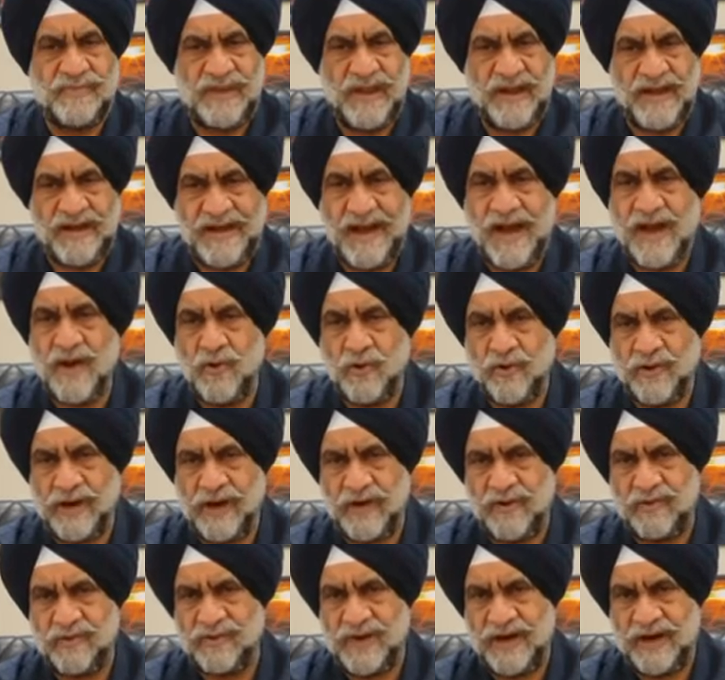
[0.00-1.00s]
They can look
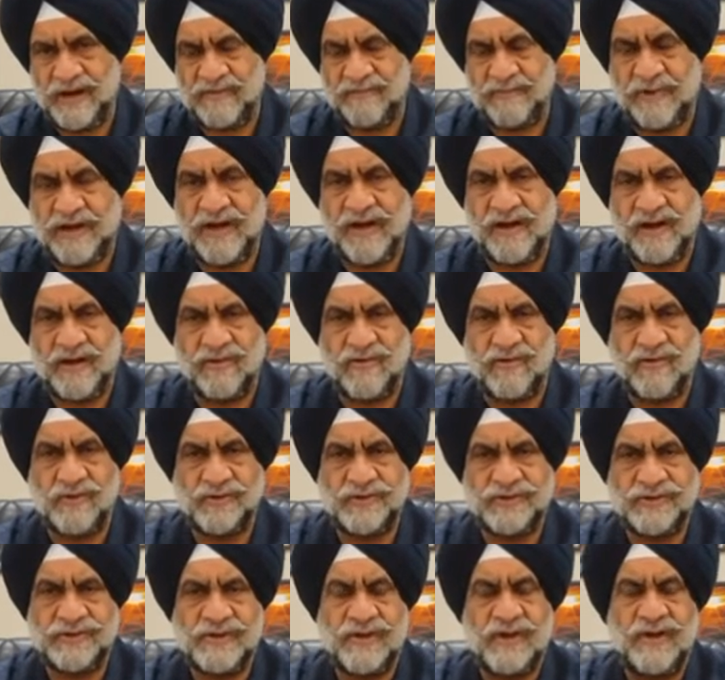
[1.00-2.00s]
into that particular
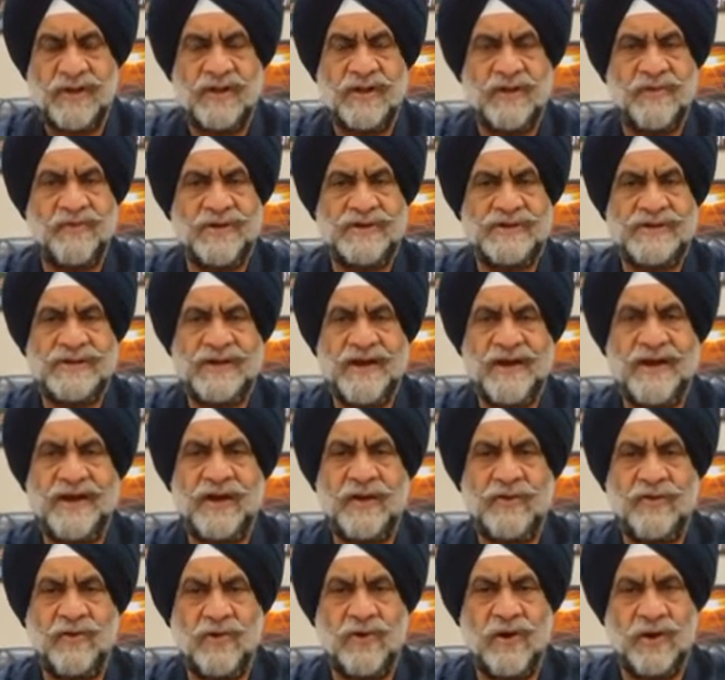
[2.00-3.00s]
course, which is
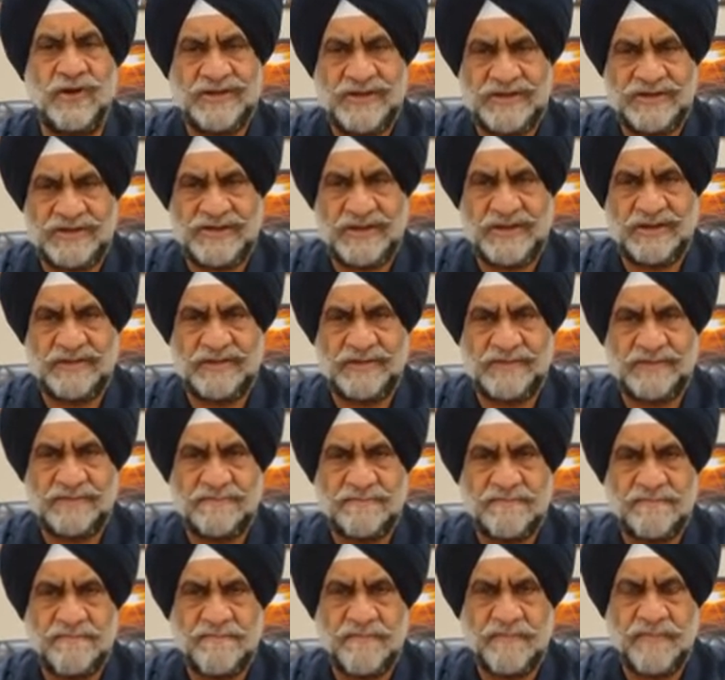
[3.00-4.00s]
related to
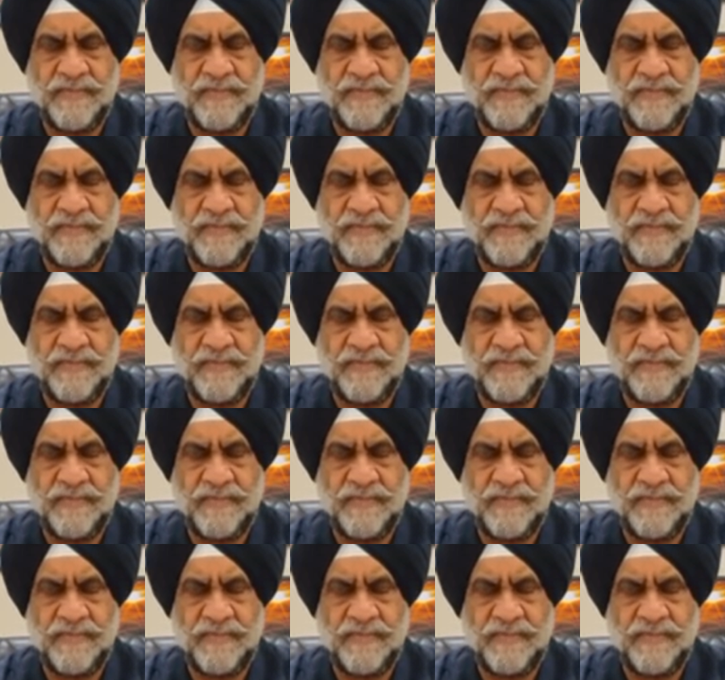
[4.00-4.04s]
logistics